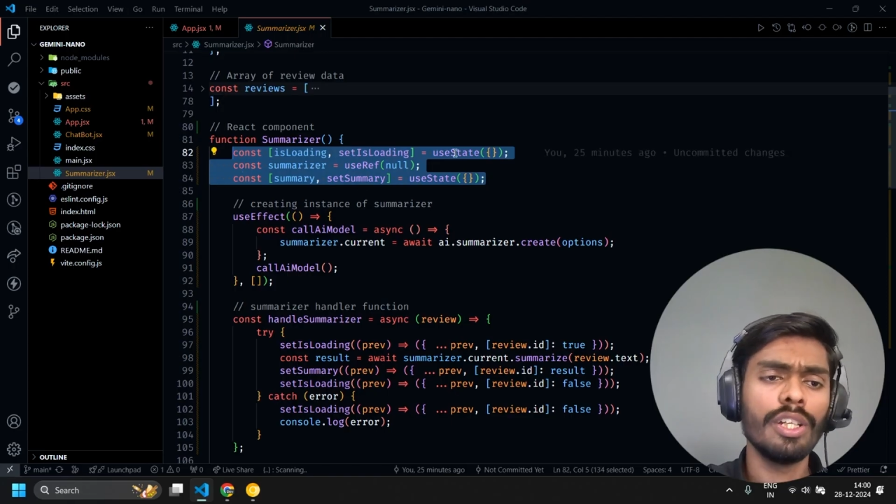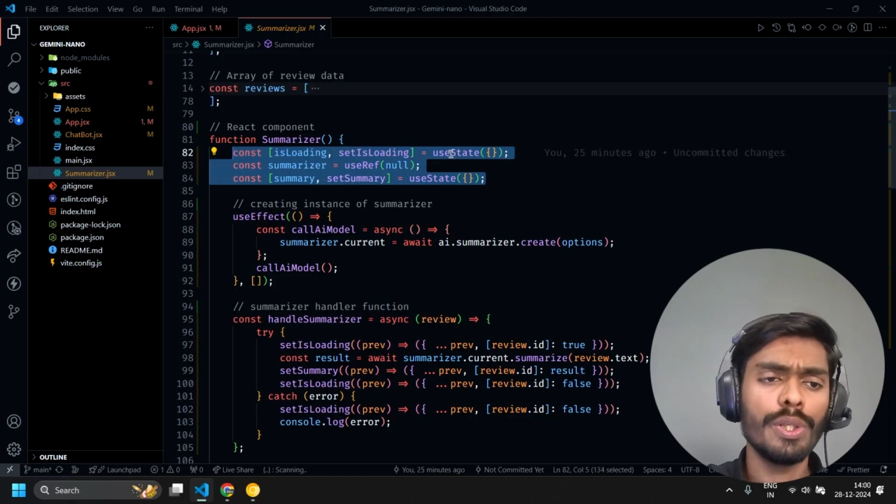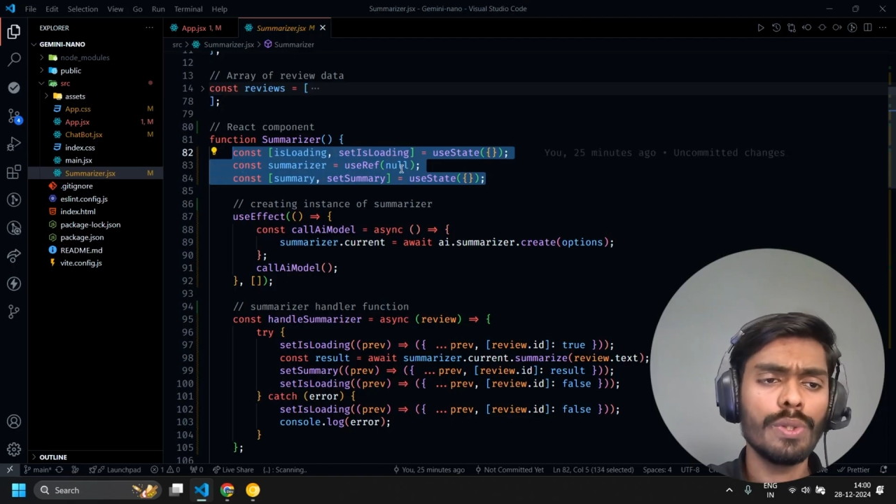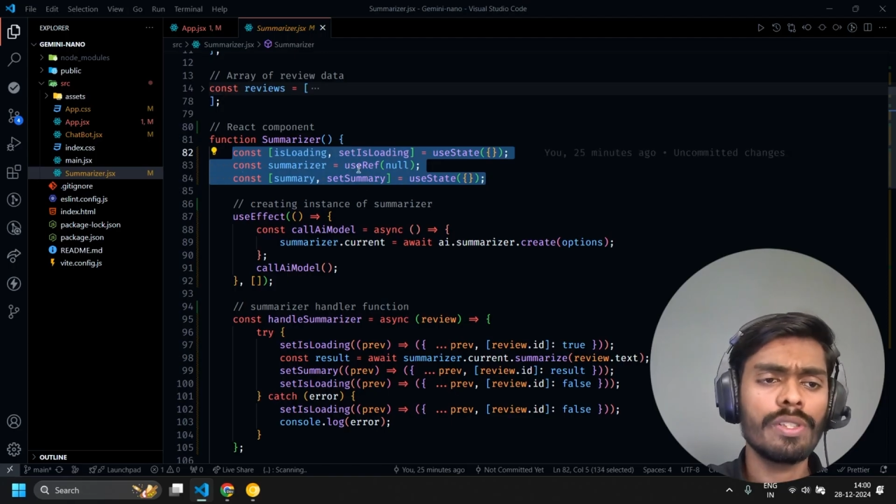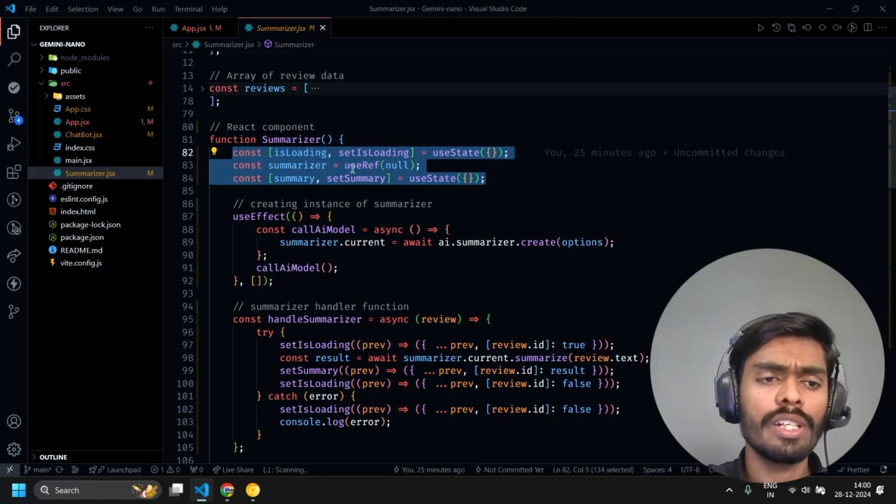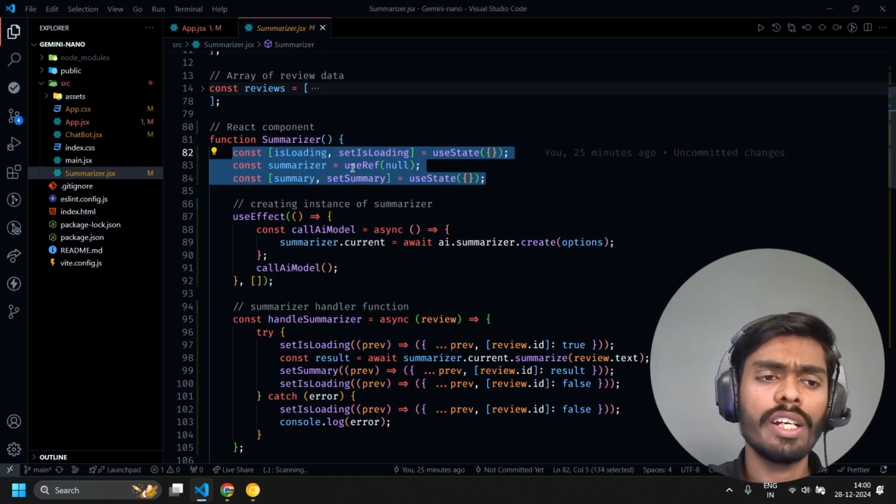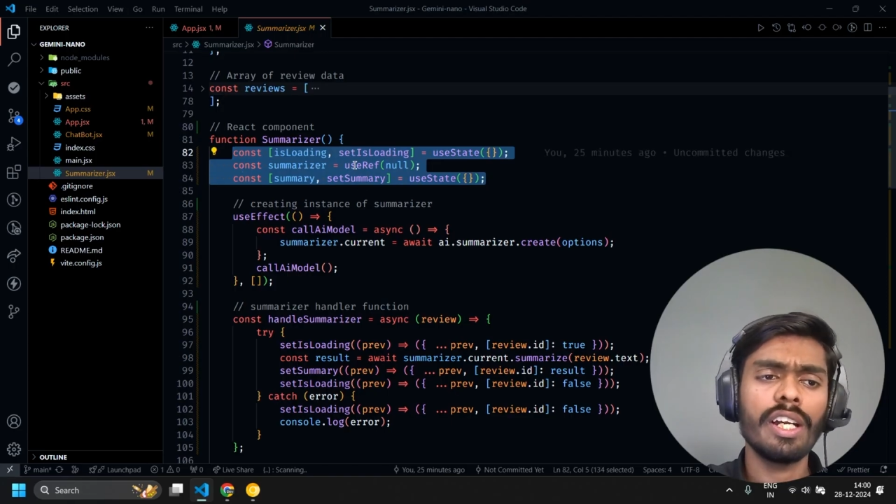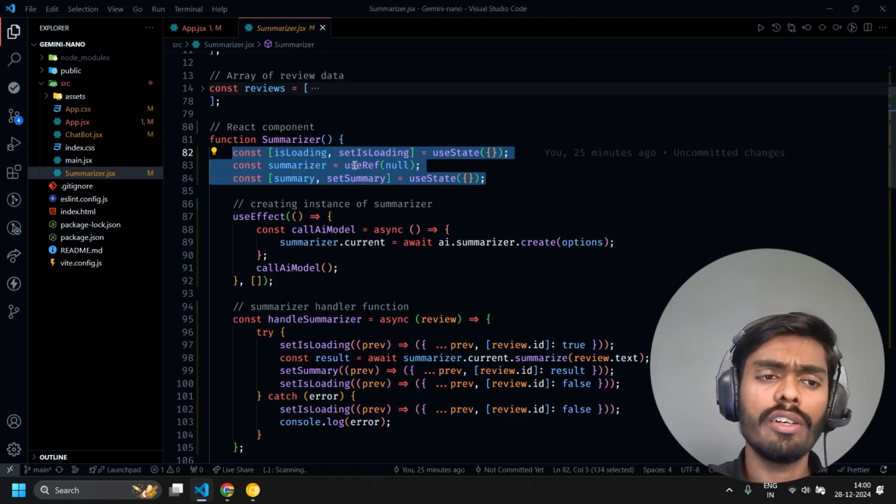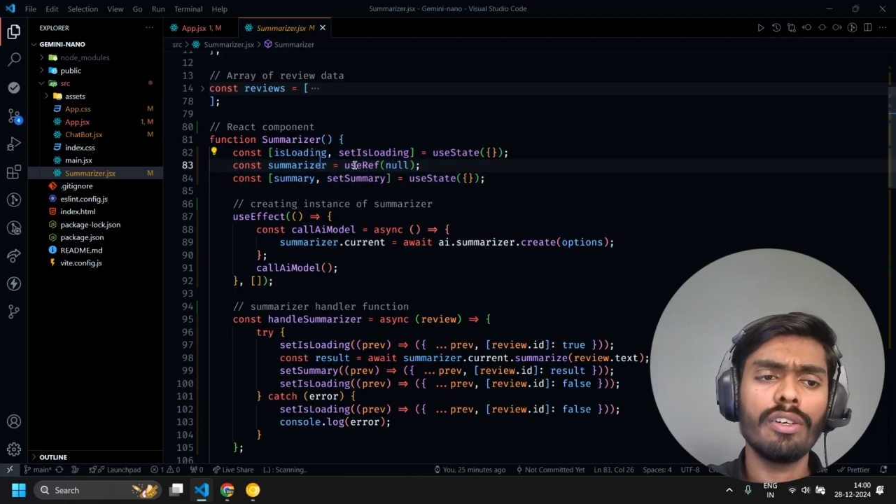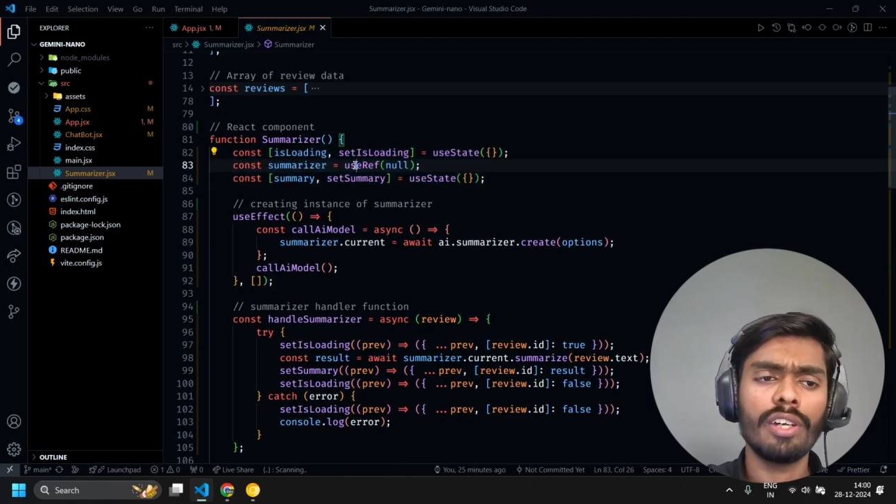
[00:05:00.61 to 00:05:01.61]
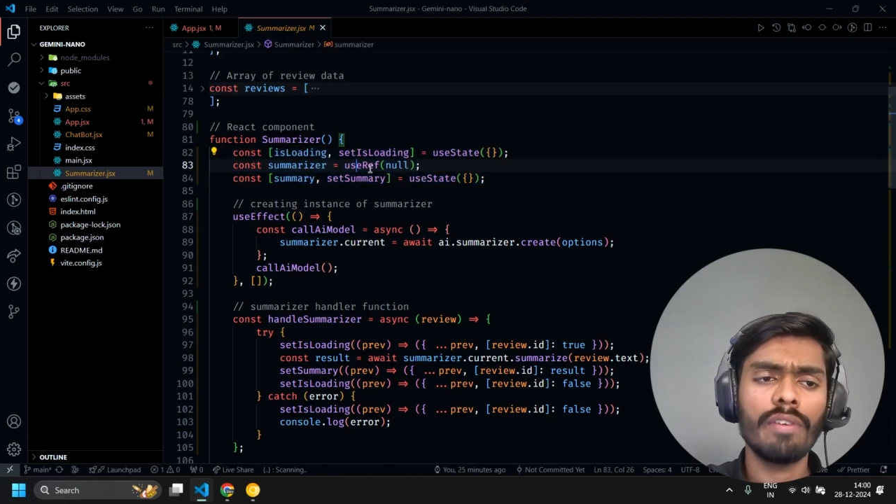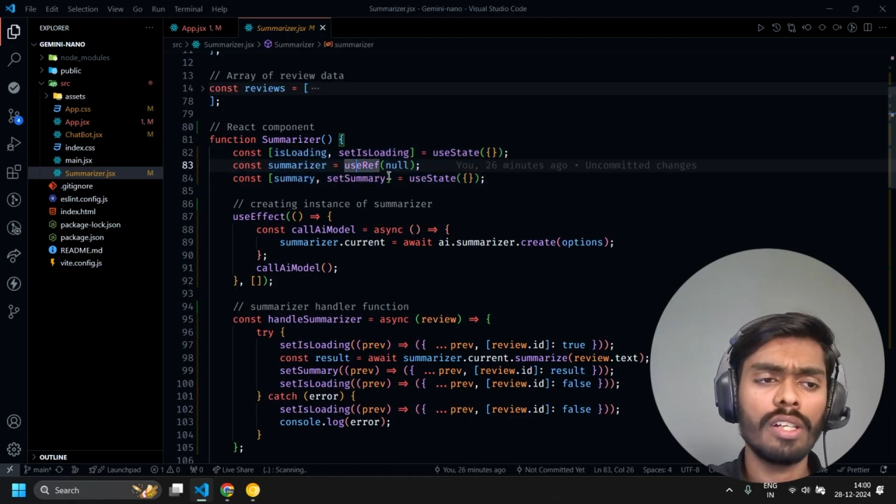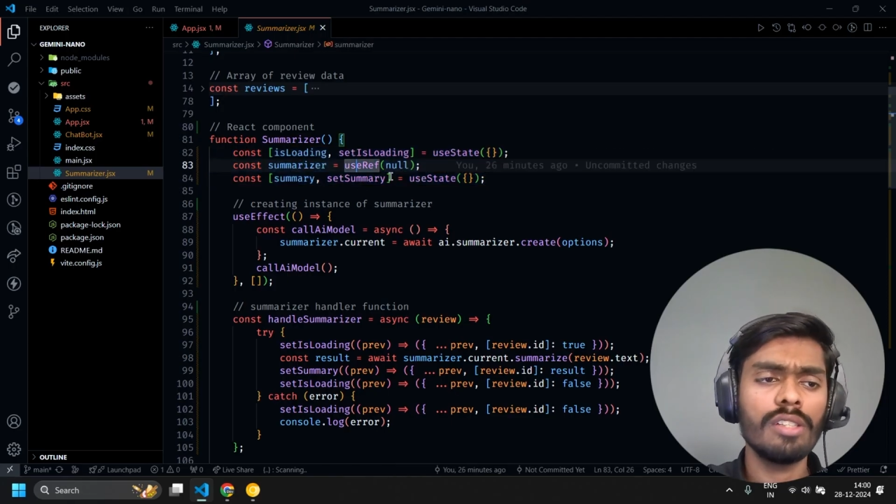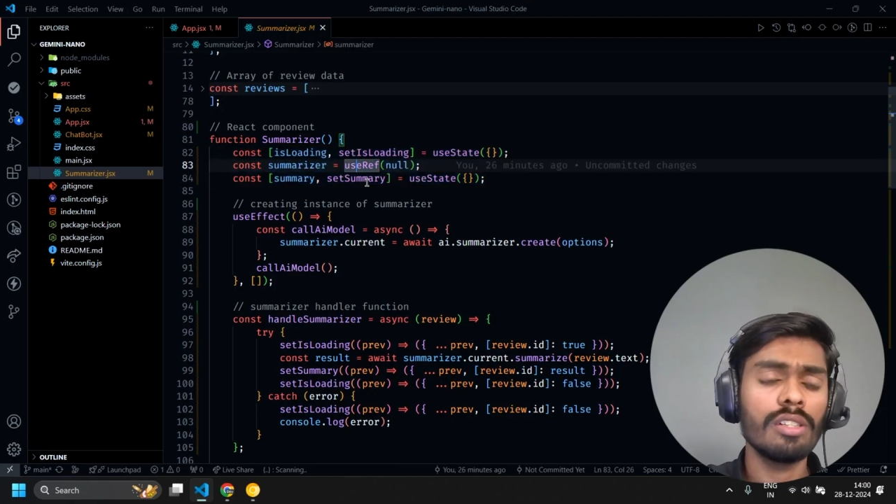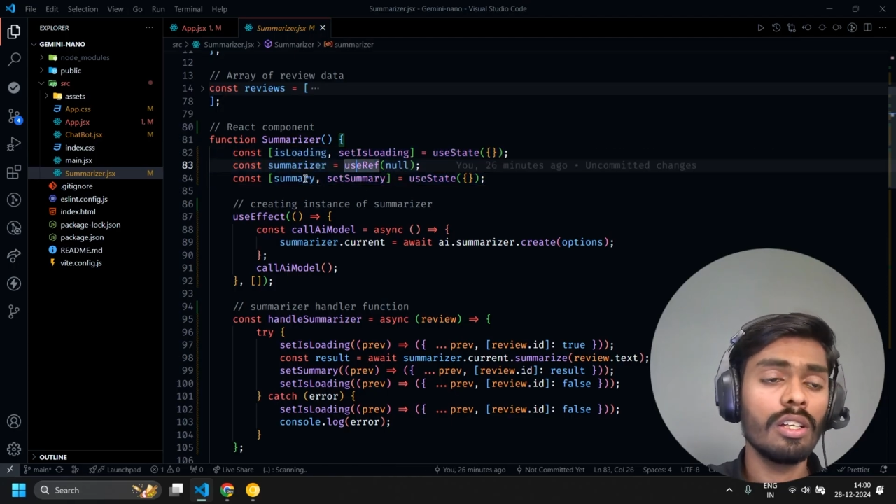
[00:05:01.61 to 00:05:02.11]
use state and
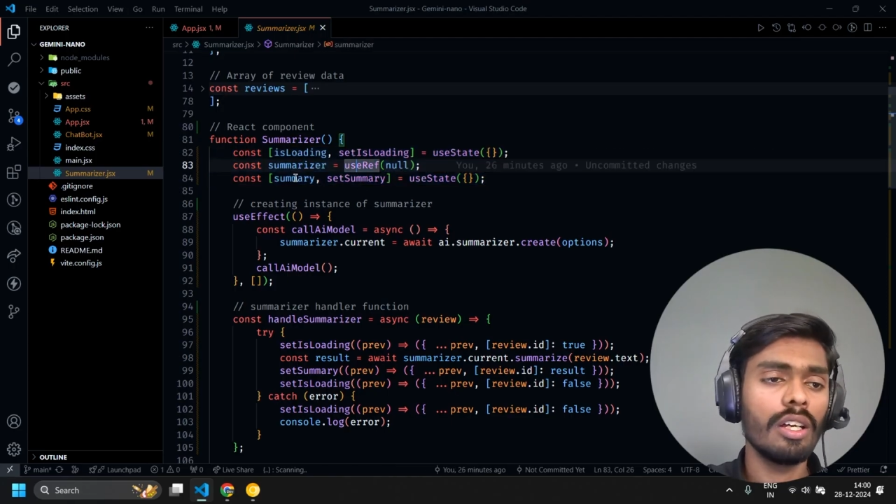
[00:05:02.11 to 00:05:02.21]
reference.